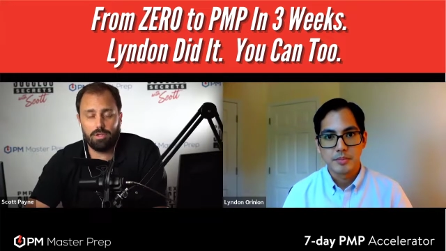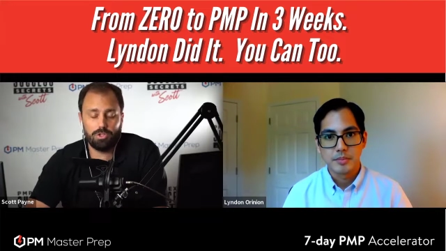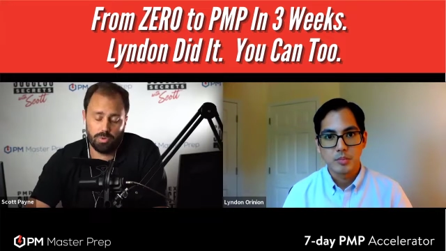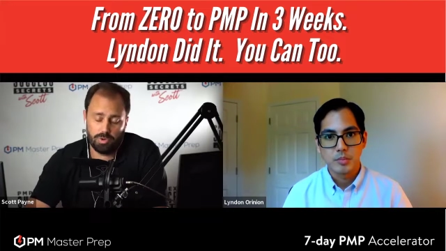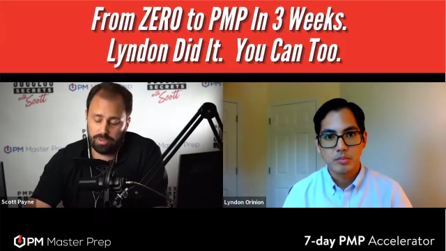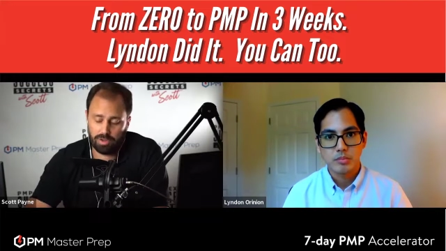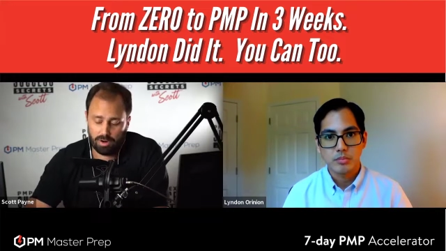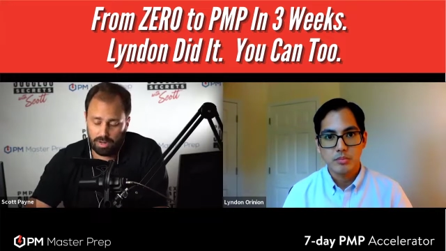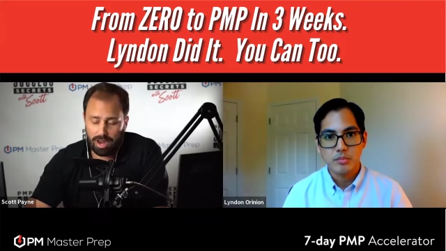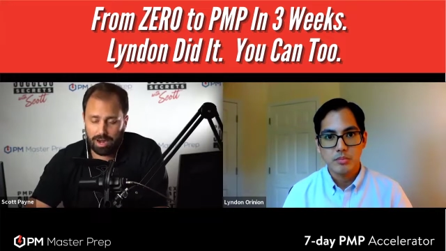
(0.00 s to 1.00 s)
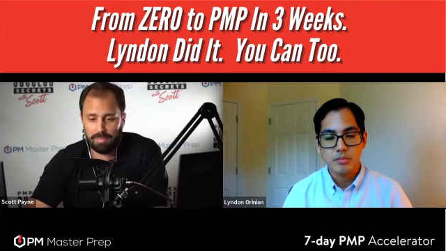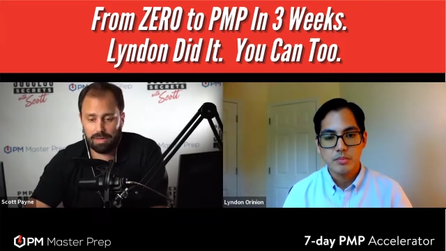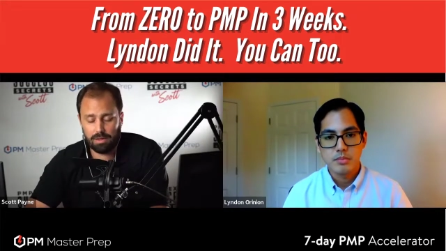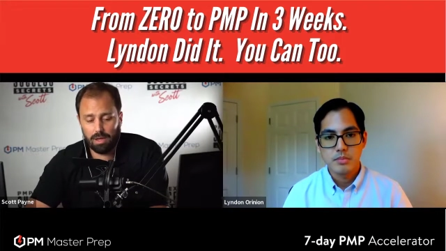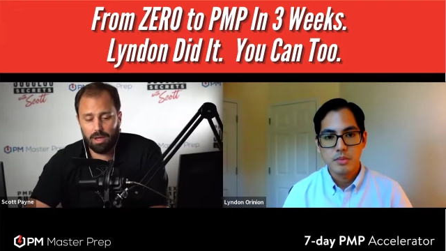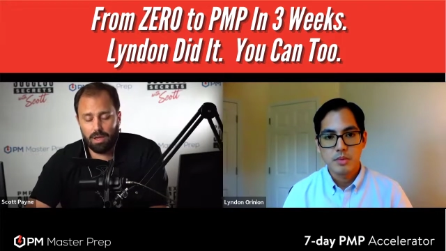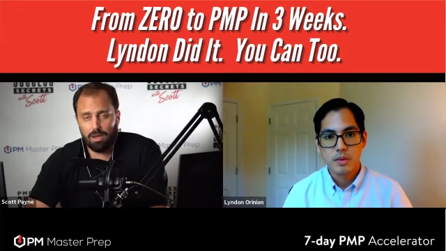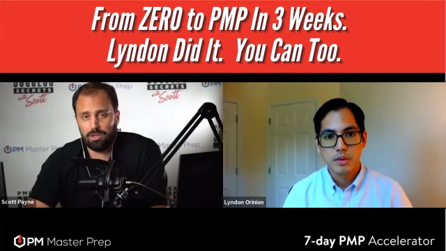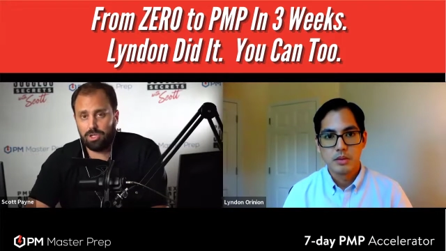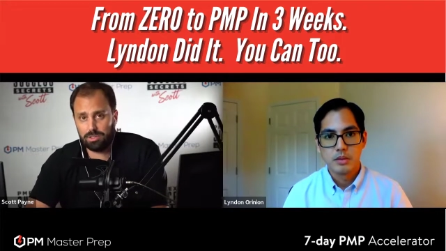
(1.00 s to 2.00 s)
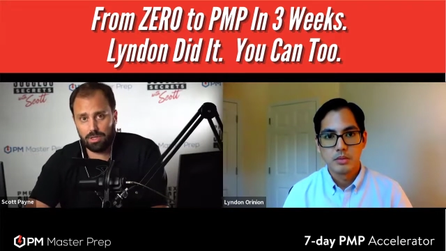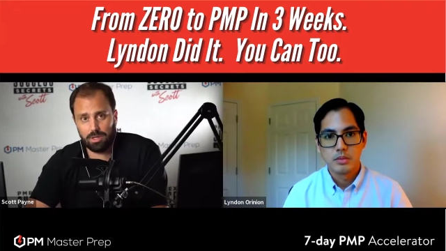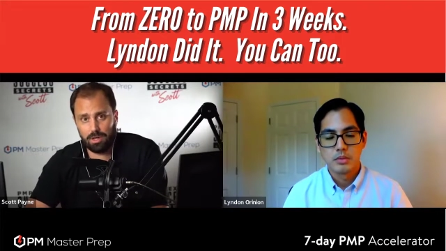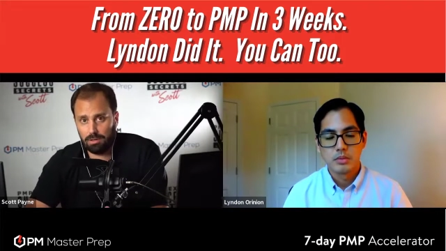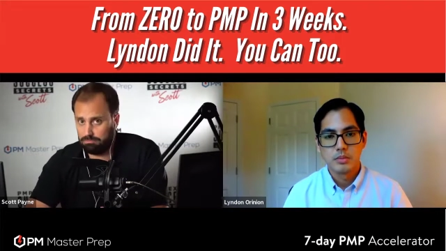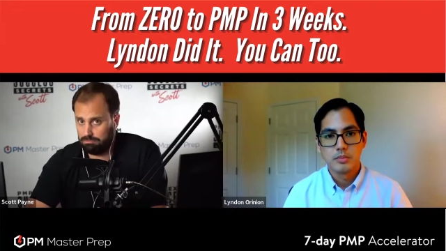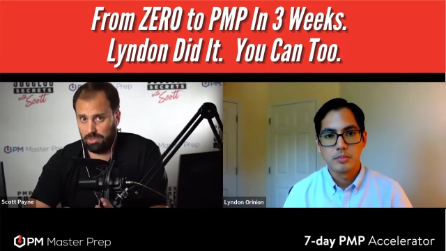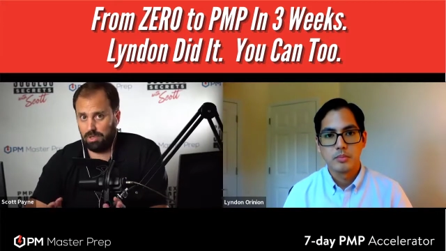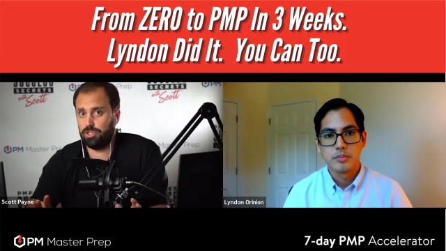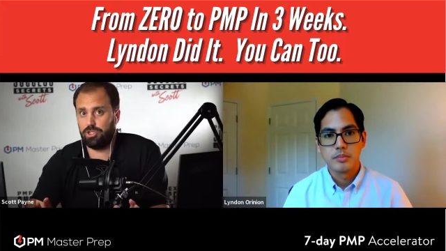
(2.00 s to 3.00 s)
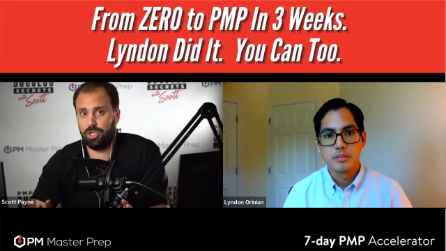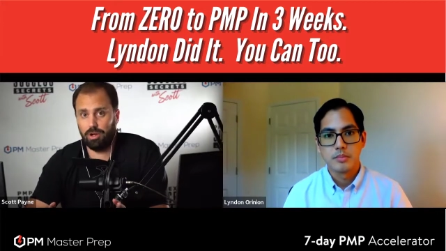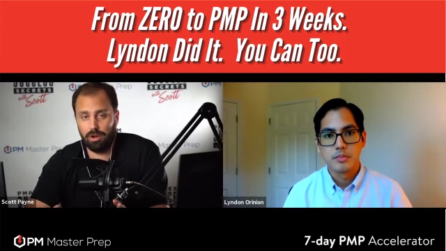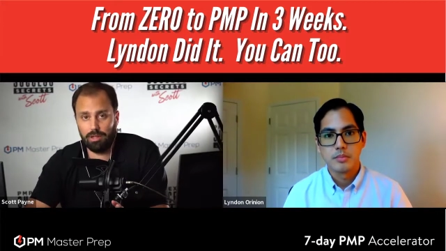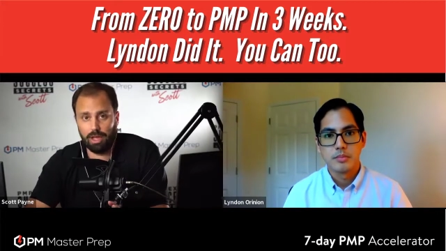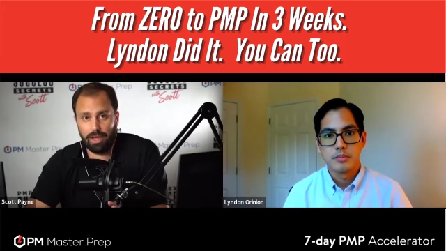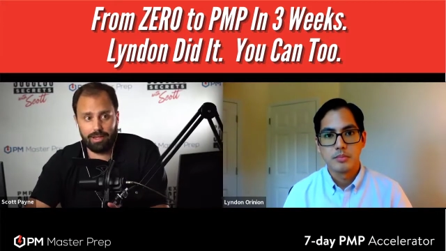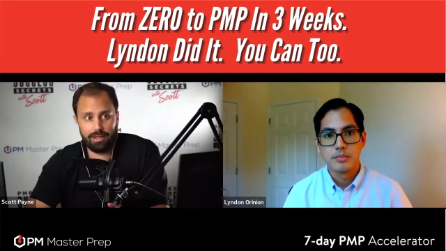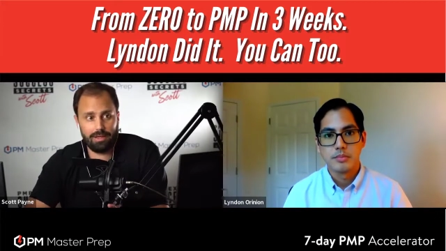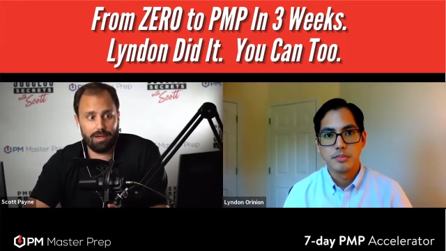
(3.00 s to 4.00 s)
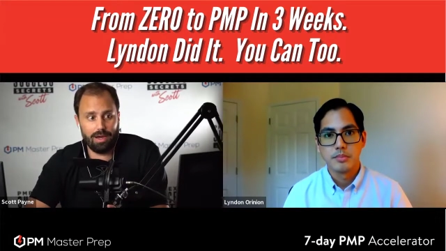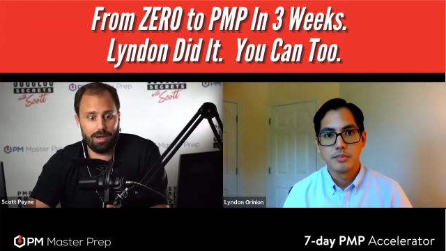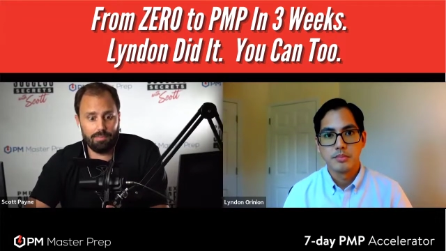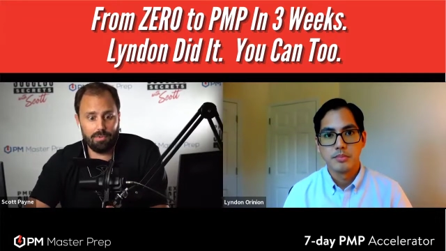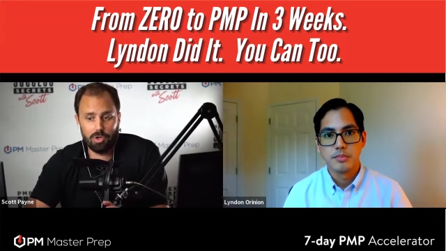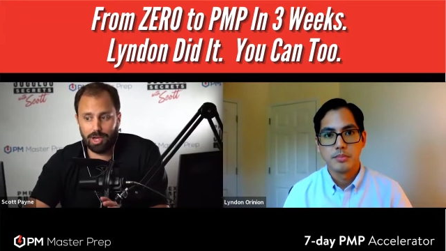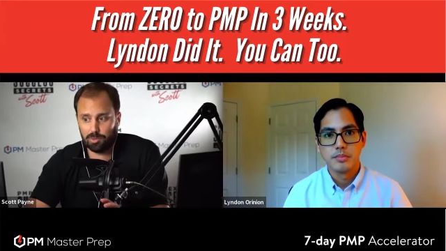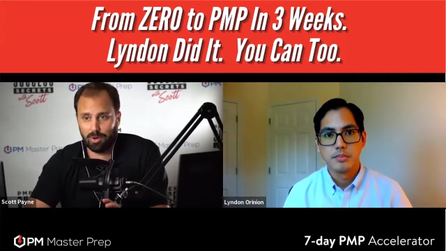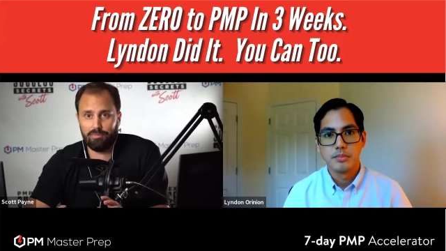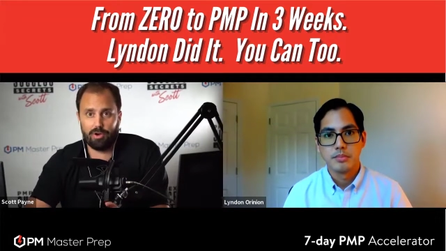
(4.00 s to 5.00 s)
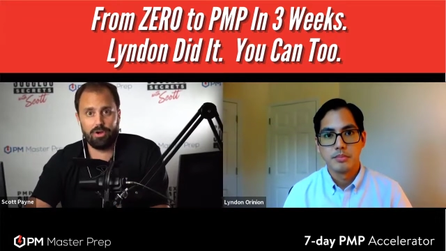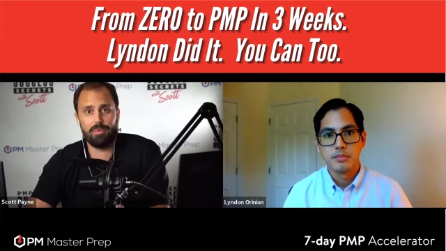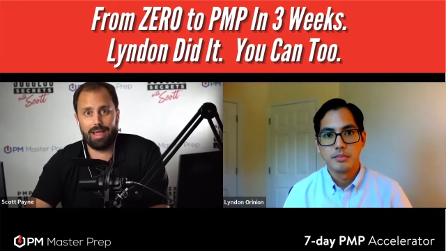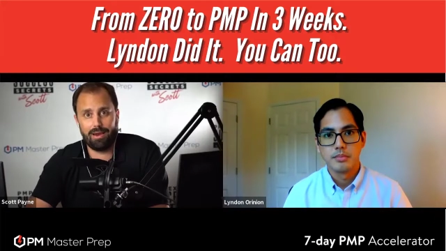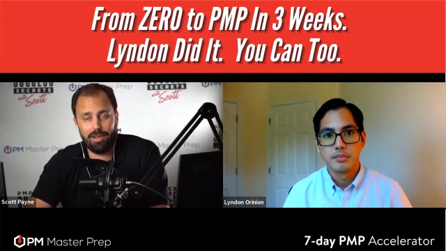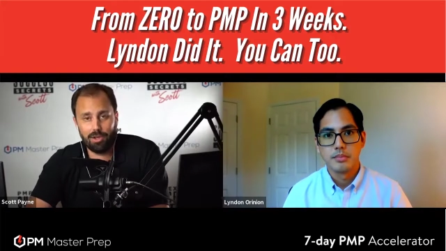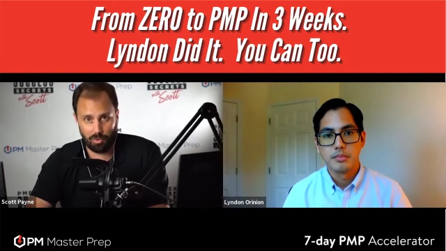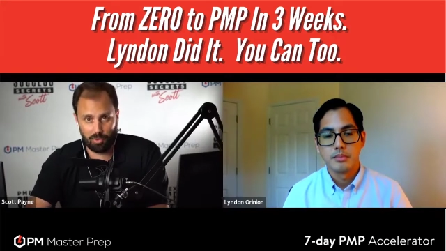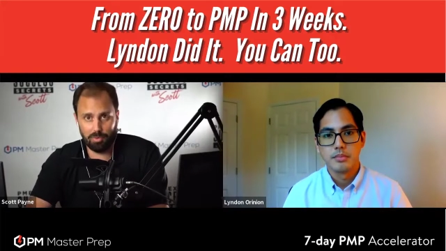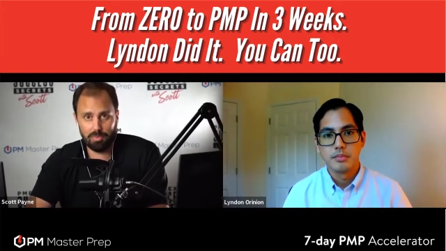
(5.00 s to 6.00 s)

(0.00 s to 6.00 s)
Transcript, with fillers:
Speaker 1: you were in there a lot. I mean, just to you know, let you in on it, like um, you guys are a very demanding group.